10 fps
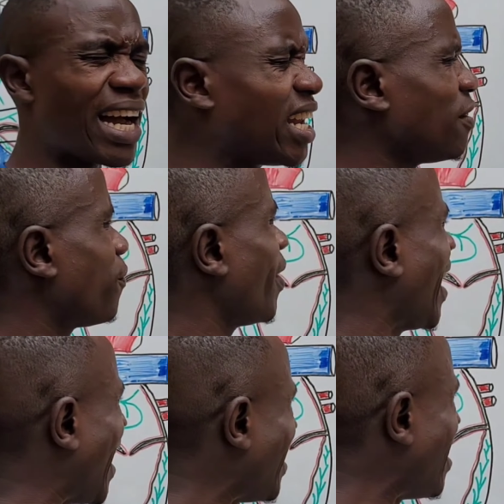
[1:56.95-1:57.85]
and if
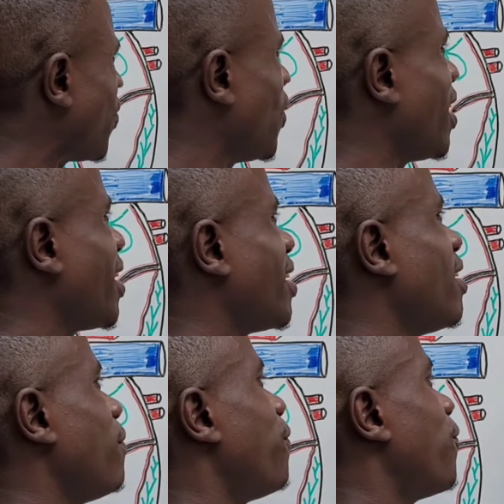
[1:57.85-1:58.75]
anything
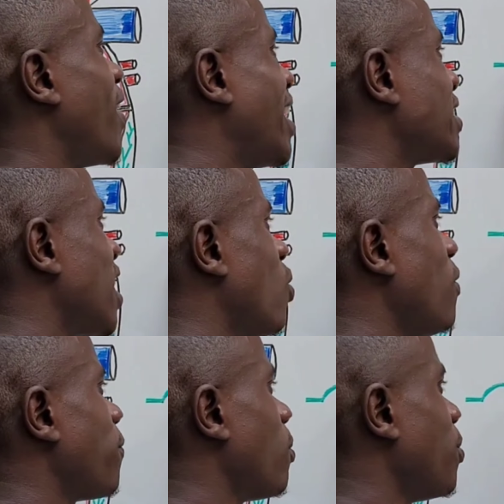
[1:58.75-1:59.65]
differs
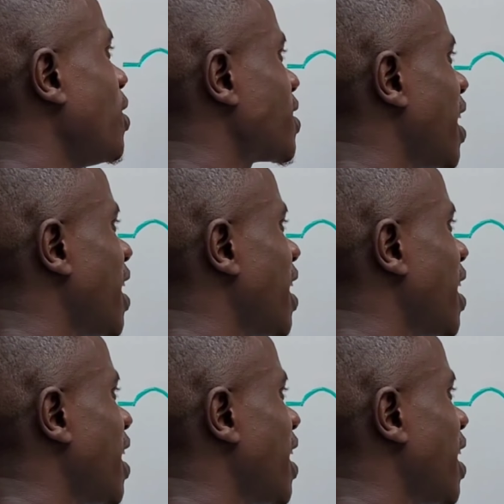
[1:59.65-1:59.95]
away from this